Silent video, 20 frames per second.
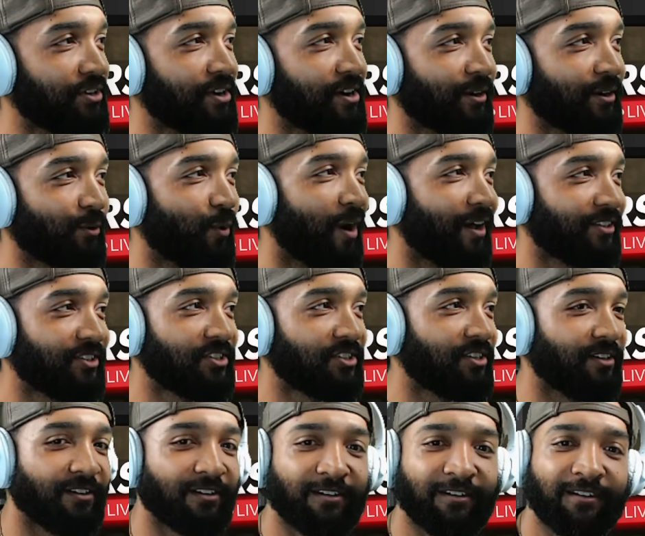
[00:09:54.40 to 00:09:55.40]
young
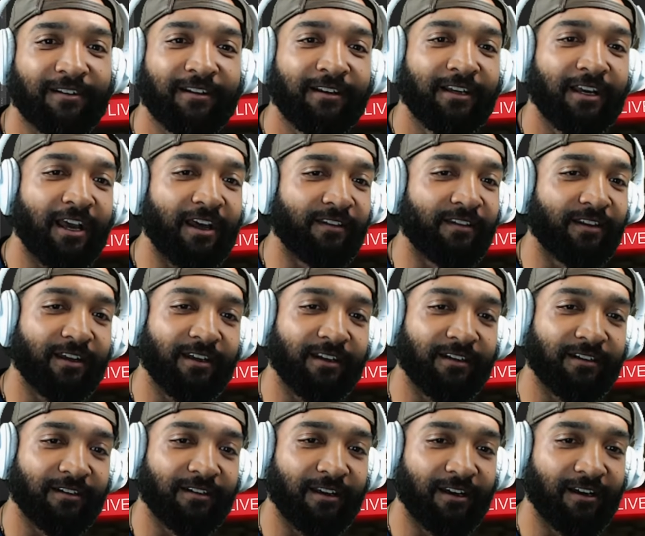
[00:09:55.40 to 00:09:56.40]
Watson. And
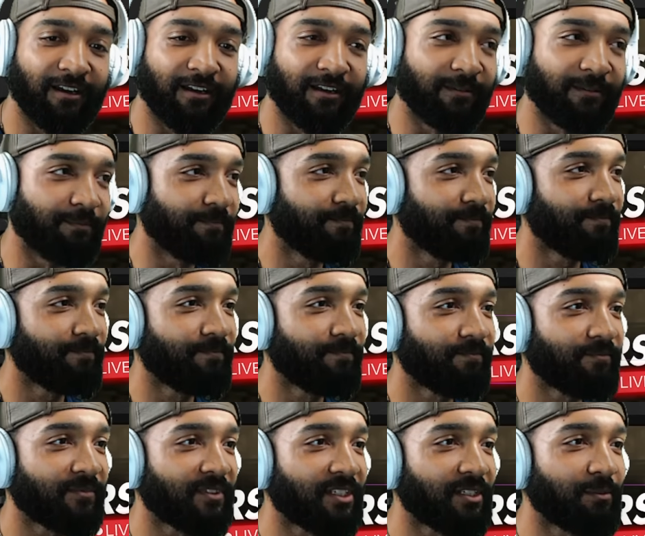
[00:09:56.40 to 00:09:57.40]
then
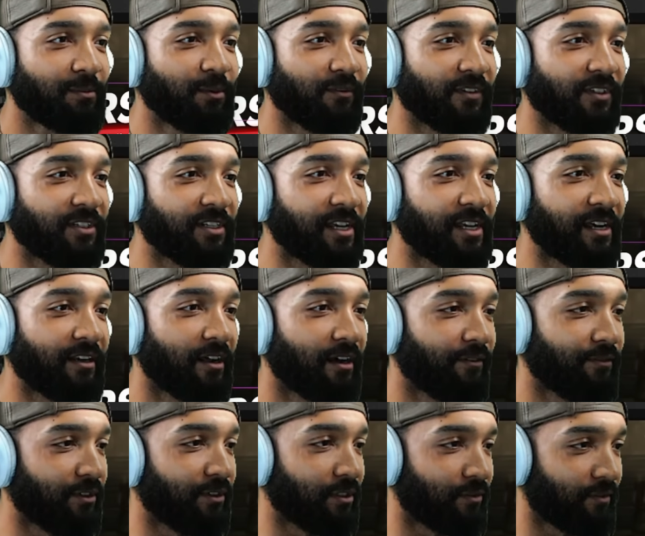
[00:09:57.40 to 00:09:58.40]
let's move it down
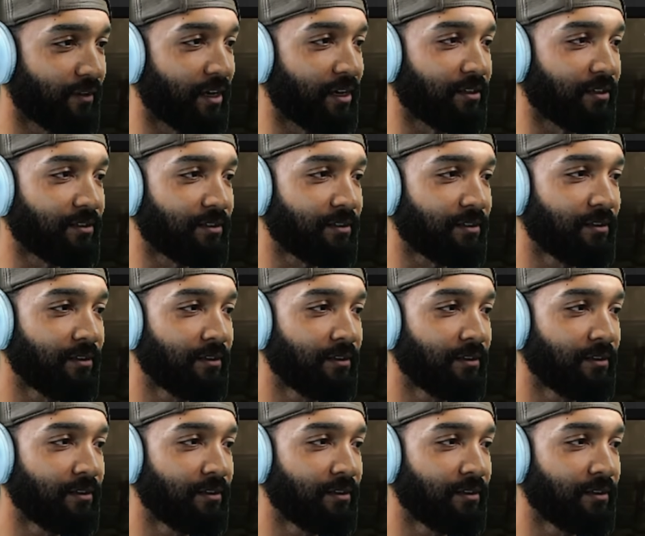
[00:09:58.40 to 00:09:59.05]
off his face.